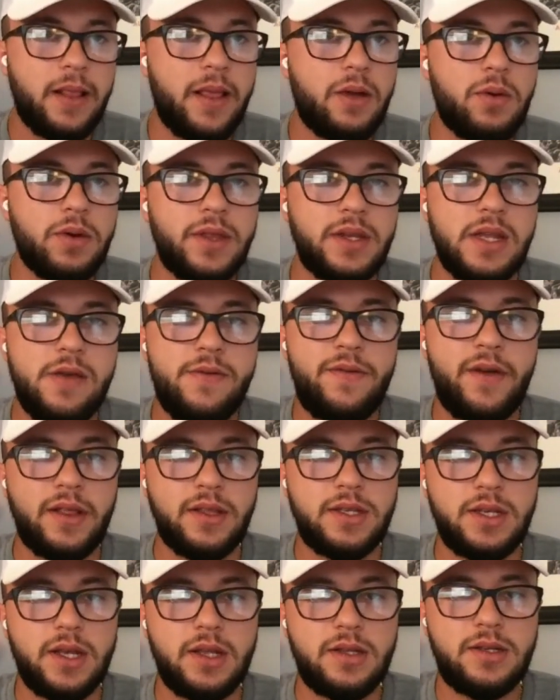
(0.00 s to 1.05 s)
I like where the
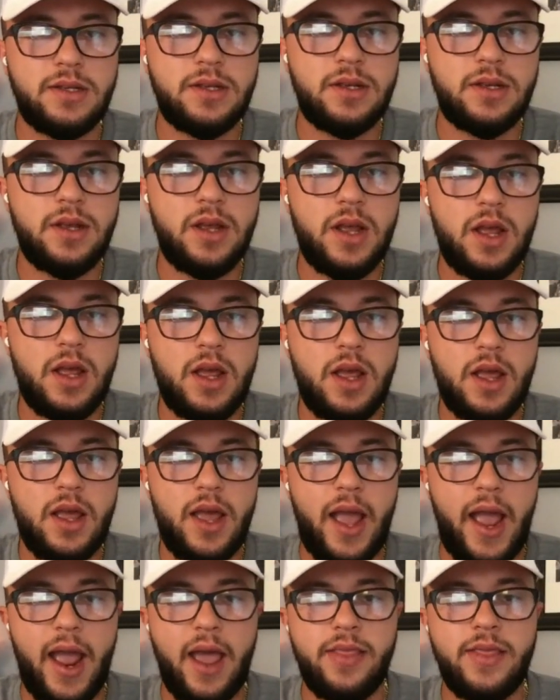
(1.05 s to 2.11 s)
defense is.
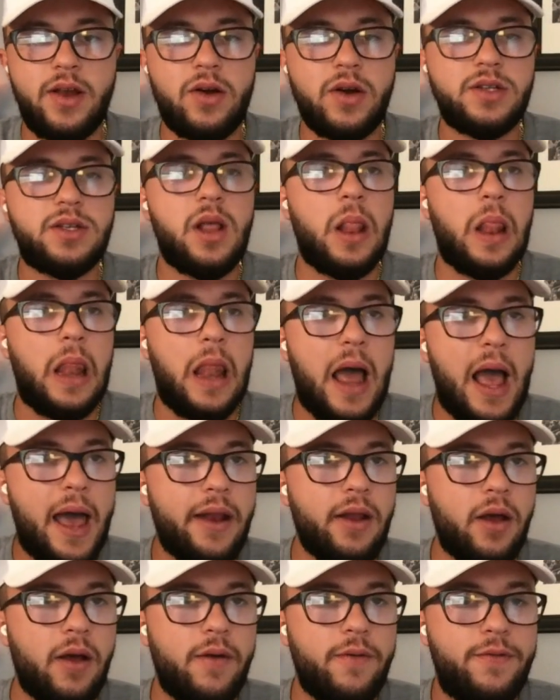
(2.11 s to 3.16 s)
And there is a
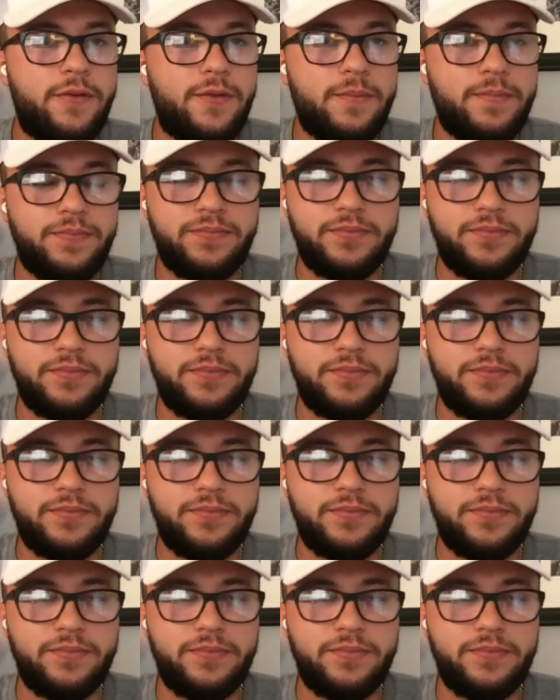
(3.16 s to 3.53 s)
lot of